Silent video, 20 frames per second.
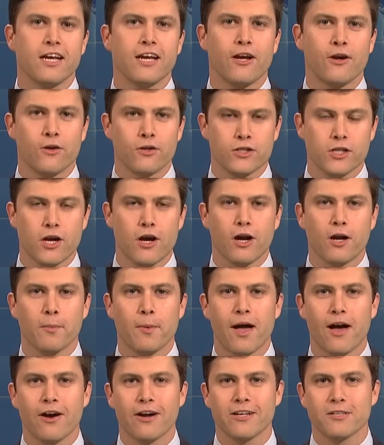Here to talk
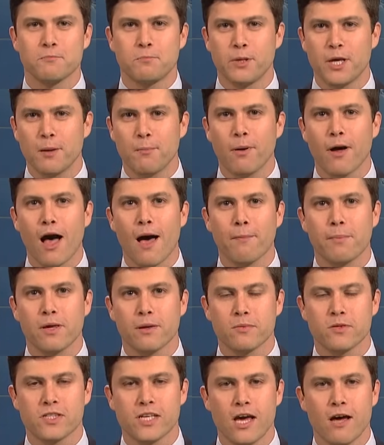about it is Big Papi
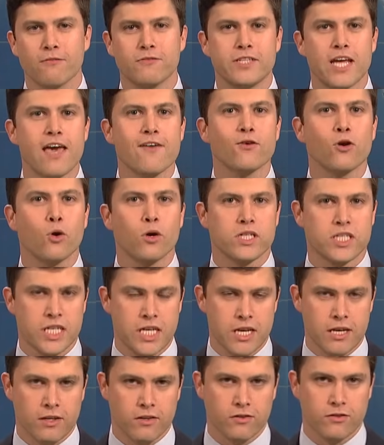himself, David
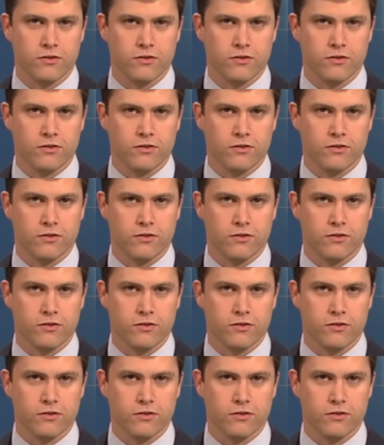Ortiz.